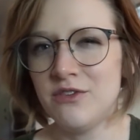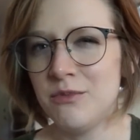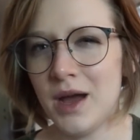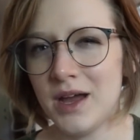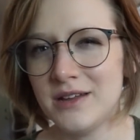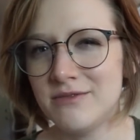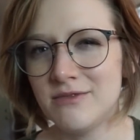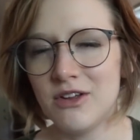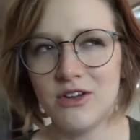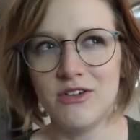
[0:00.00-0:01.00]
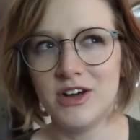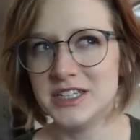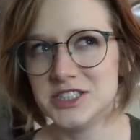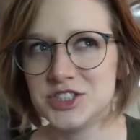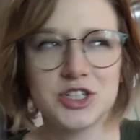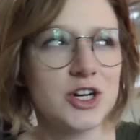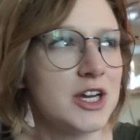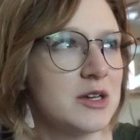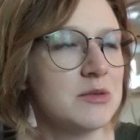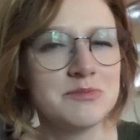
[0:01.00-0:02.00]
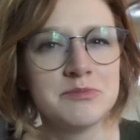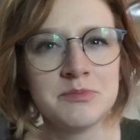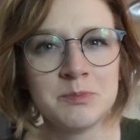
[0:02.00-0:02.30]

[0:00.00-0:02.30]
of mine on Instagram.